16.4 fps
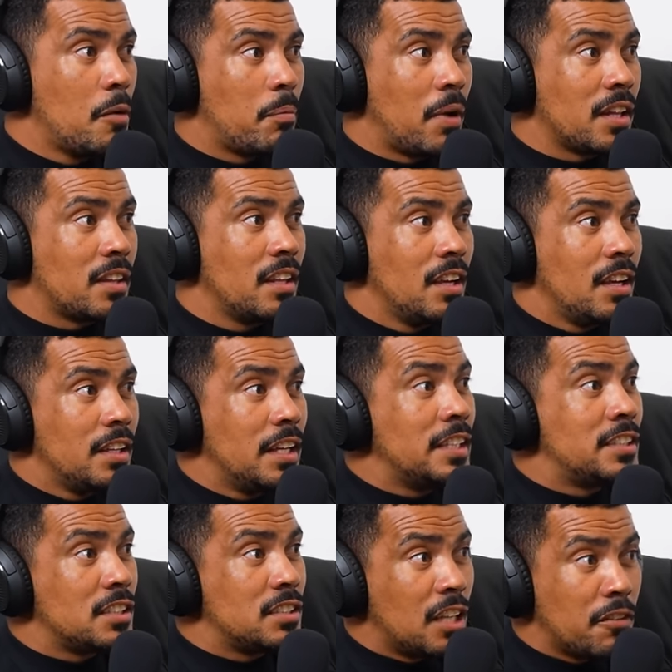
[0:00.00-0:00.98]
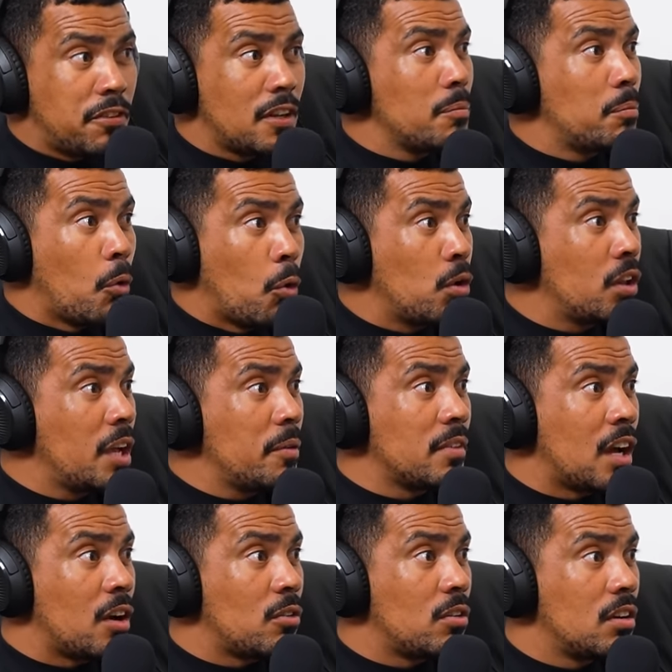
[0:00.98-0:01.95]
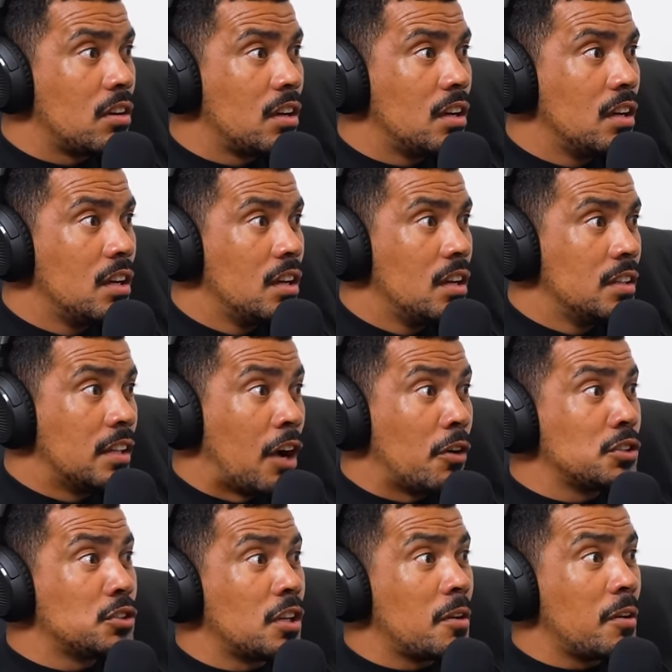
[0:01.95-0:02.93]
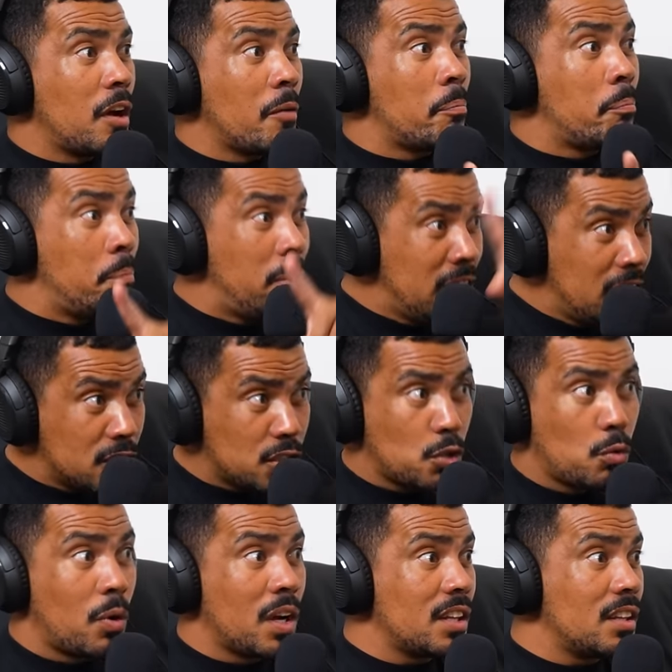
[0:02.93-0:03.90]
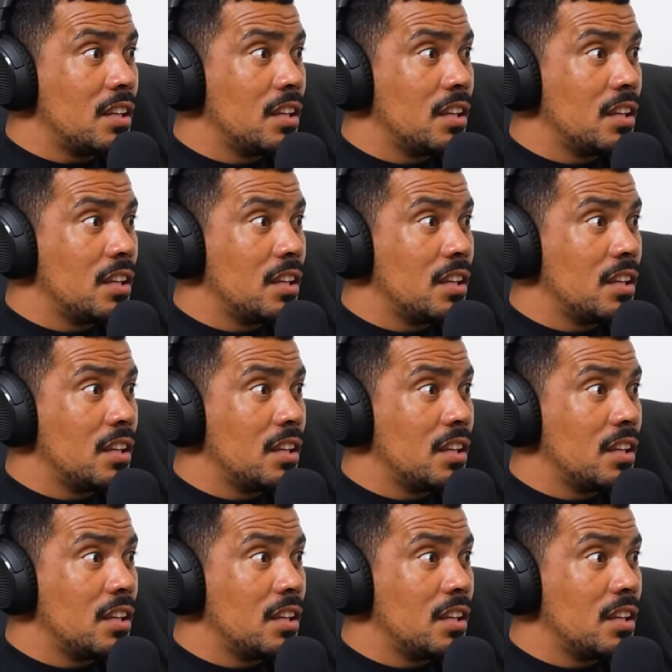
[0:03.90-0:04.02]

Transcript: But it's a different ball game now. It's a different ball game. Now he's got a, a bigger squad.